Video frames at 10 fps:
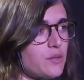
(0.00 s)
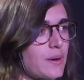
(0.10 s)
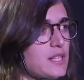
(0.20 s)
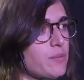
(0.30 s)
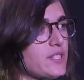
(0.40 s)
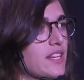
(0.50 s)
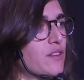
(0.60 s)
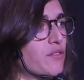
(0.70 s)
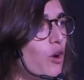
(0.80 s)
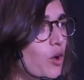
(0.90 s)
20%
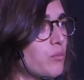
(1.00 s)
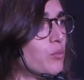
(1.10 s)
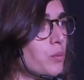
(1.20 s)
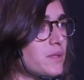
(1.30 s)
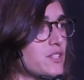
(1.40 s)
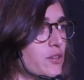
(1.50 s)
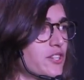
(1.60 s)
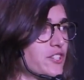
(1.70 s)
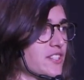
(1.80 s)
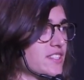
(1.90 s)
of all mobile
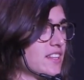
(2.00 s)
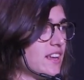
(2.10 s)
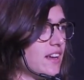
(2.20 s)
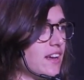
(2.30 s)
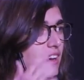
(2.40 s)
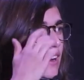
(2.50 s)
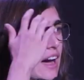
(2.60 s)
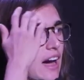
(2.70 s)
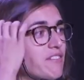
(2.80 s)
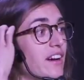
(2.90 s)
searches
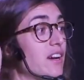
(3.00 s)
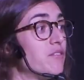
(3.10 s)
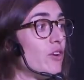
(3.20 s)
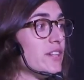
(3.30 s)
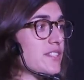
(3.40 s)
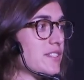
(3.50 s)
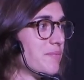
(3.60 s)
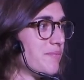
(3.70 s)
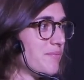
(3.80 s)
are via voice.